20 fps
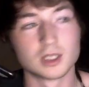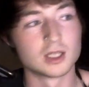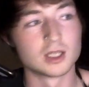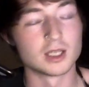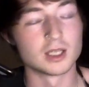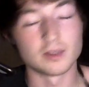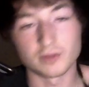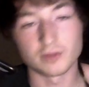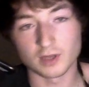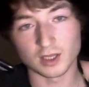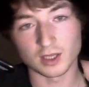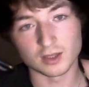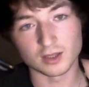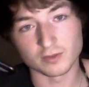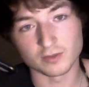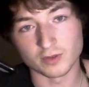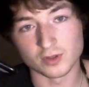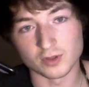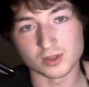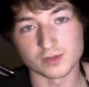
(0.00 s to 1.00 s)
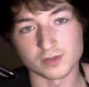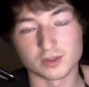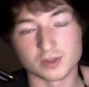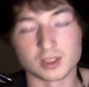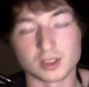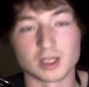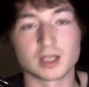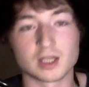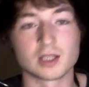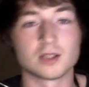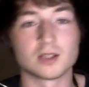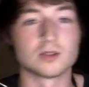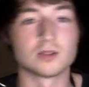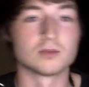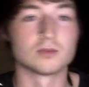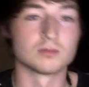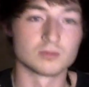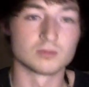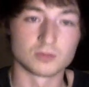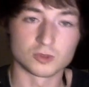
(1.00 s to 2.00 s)
If you like the photos of today,
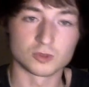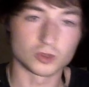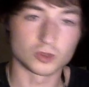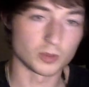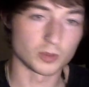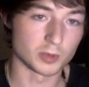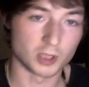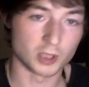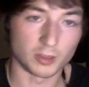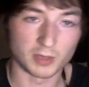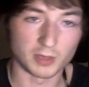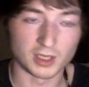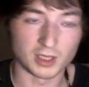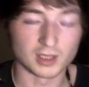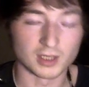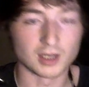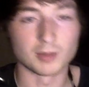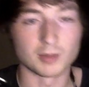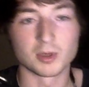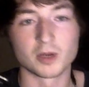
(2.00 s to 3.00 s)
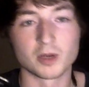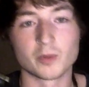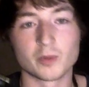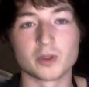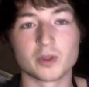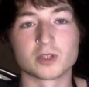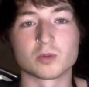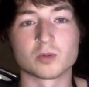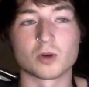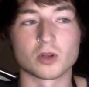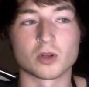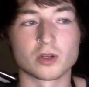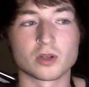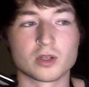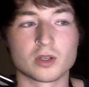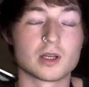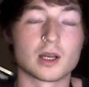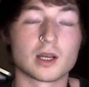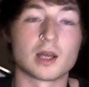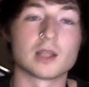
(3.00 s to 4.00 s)
drop a comment, let me know which
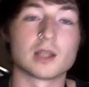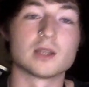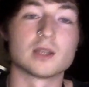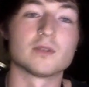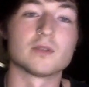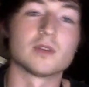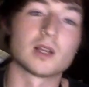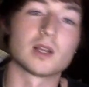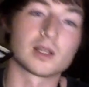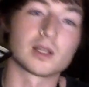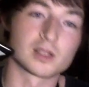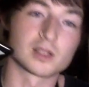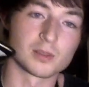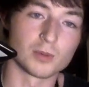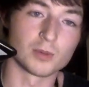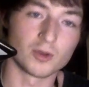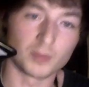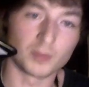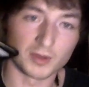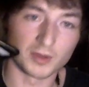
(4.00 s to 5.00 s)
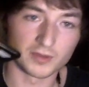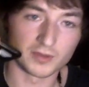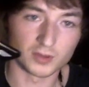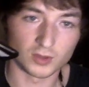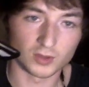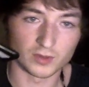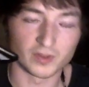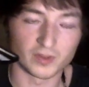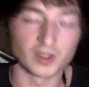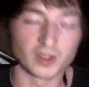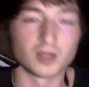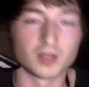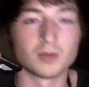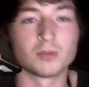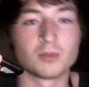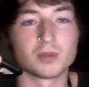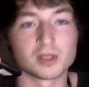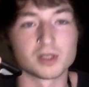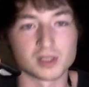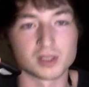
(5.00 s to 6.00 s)
one, and if you'd like to see more of my photography,
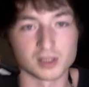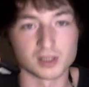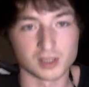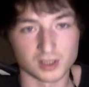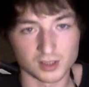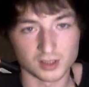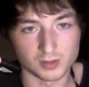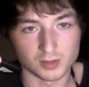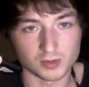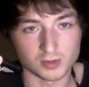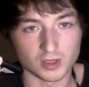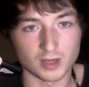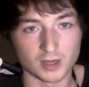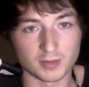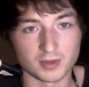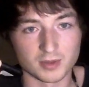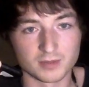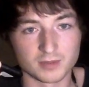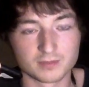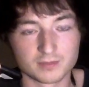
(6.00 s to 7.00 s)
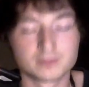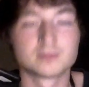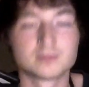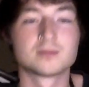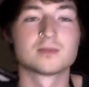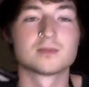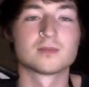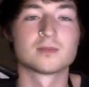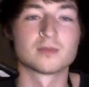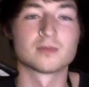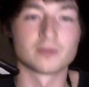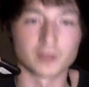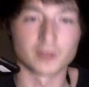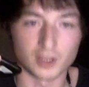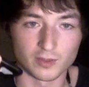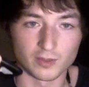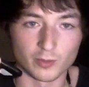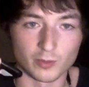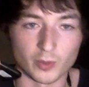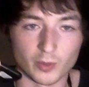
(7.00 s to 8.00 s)
please consider subscribing.
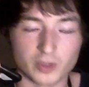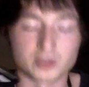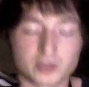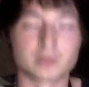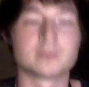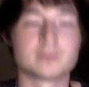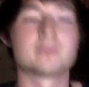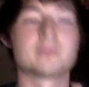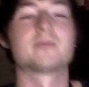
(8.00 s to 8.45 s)
Thank you for watching.